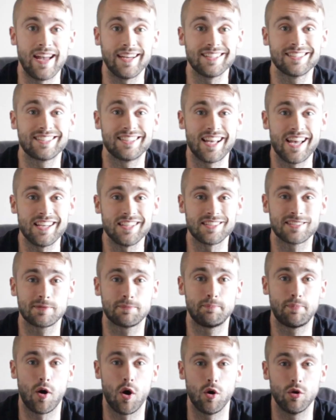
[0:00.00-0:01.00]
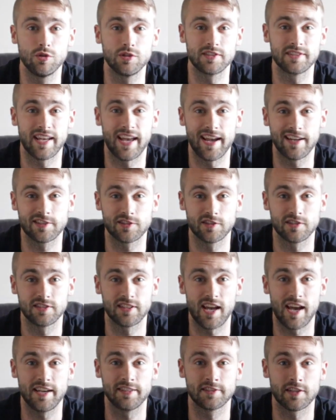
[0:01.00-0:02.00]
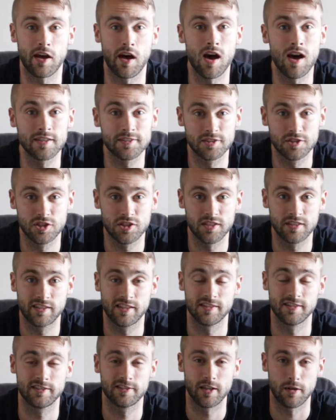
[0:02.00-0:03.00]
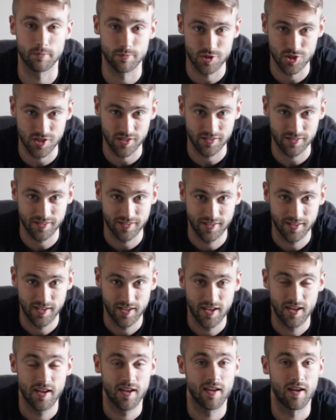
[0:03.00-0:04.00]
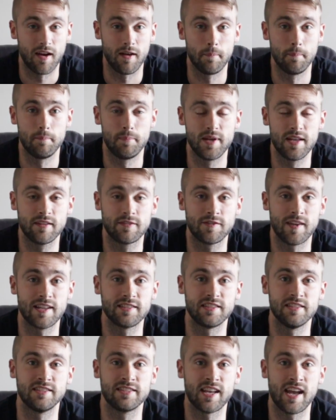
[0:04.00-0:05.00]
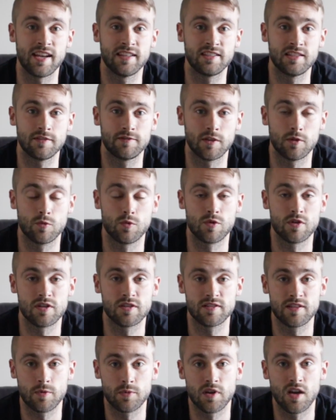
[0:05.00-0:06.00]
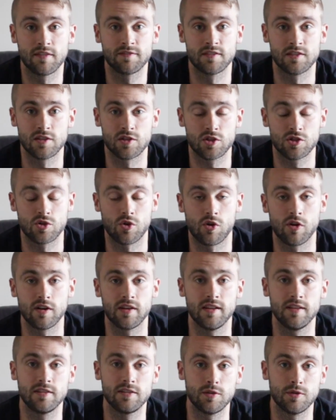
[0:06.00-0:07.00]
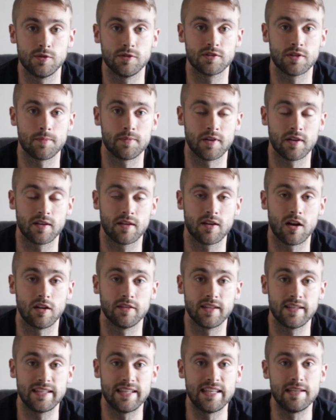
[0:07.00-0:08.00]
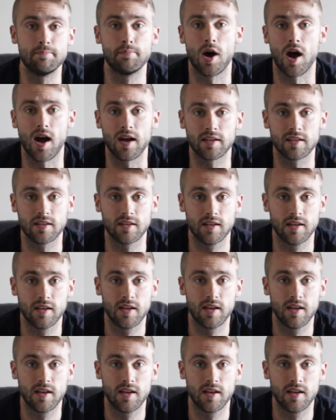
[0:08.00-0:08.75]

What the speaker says: excess post-exercise oxygen consumption. A big fancy scientific word that we often just shorten into something called EPOC.